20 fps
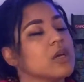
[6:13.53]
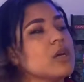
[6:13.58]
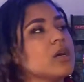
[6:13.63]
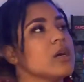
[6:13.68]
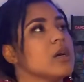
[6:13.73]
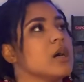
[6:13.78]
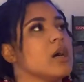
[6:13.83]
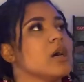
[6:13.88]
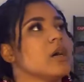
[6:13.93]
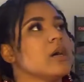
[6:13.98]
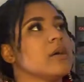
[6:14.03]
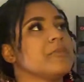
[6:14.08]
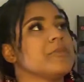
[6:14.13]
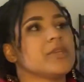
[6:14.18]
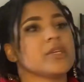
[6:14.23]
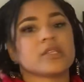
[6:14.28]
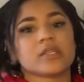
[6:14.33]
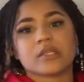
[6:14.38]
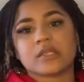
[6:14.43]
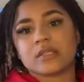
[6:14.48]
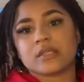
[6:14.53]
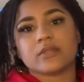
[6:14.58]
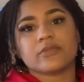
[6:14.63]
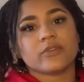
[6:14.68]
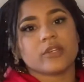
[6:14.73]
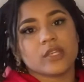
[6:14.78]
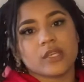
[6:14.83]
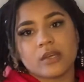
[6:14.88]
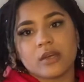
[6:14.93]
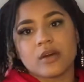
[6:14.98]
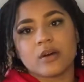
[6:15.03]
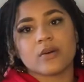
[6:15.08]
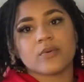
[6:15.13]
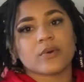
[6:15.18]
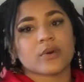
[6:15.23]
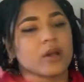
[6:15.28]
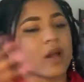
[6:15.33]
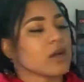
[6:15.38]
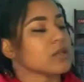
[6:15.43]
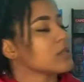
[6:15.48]
Um, this is the video
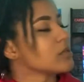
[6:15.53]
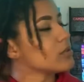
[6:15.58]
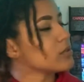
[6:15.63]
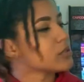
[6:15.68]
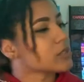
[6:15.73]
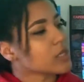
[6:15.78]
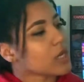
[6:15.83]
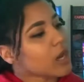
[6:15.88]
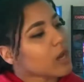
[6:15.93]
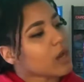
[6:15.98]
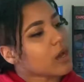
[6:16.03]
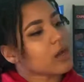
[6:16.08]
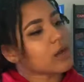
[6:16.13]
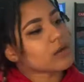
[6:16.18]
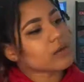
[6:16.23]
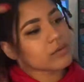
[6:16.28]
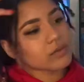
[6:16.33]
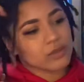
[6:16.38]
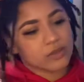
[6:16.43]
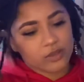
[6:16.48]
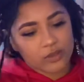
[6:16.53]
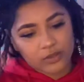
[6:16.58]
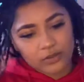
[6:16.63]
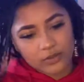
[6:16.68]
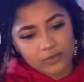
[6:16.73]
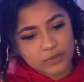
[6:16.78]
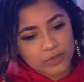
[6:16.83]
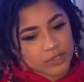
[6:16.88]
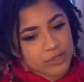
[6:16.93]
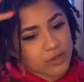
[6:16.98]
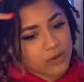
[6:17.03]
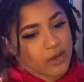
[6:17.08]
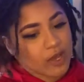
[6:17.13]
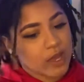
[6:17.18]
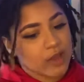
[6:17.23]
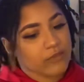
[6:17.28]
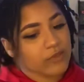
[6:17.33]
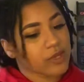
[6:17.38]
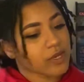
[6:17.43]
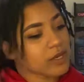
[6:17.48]
where I told y'all, you know, we was gonna
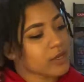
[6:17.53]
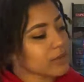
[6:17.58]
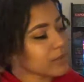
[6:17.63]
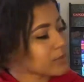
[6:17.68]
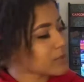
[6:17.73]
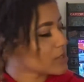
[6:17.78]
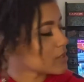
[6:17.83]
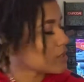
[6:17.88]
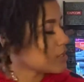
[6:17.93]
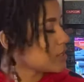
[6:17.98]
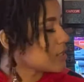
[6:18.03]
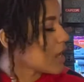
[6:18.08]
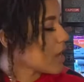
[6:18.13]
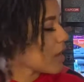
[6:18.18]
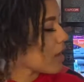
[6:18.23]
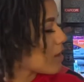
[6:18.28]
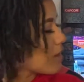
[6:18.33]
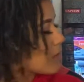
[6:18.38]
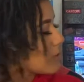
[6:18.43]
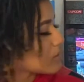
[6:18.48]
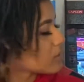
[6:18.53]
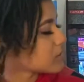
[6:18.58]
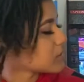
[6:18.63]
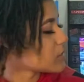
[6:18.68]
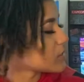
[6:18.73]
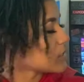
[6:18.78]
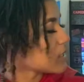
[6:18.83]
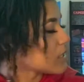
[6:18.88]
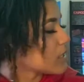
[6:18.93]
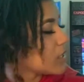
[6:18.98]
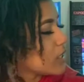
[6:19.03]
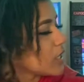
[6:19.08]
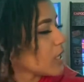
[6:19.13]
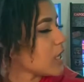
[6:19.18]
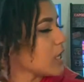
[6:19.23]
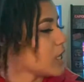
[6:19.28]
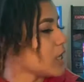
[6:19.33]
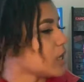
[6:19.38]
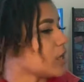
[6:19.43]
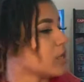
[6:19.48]
have the ups and the downs.
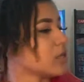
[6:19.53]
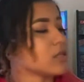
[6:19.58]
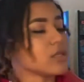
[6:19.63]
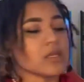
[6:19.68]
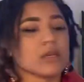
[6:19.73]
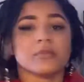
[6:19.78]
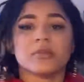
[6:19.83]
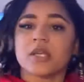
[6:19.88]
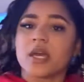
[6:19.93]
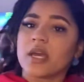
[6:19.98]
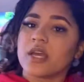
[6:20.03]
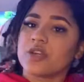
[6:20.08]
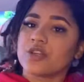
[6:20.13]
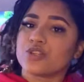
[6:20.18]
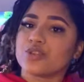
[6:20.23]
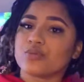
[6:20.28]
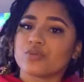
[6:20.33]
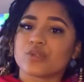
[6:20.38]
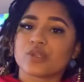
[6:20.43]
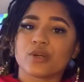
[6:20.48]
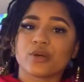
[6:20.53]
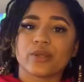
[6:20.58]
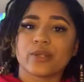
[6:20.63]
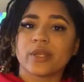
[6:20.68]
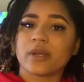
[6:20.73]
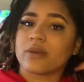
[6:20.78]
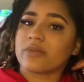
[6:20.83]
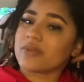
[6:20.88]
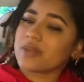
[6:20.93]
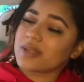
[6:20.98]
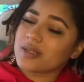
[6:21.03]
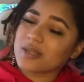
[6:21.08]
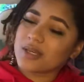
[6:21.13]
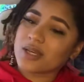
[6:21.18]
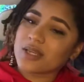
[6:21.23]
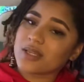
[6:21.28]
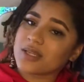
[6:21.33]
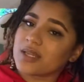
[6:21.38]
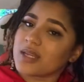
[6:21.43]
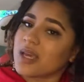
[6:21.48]
And some days you was gonna love it and the
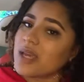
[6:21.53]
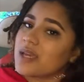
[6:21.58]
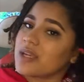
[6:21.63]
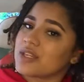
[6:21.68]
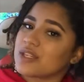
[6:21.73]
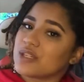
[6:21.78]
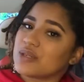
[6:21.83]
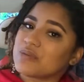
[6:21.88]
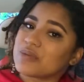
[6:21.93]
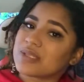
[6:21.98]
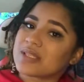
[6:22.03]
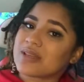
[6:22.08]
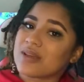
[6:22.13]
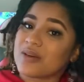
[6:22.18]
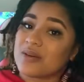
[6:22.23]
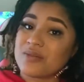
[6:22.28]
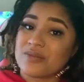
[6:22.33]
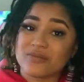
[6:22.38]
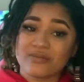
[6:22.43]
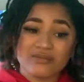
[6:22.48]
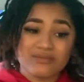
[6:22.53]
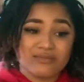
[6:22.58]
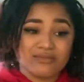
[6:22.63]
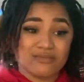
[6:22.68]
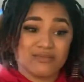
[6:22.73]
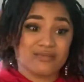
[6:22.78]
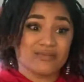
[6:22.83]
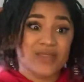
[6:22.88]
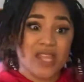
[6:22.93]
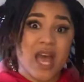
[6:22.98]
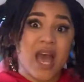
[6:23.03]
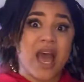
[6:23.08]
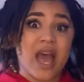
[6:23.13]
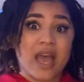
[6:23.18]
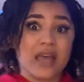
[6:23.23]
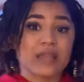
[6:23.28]
other days you was gonna not.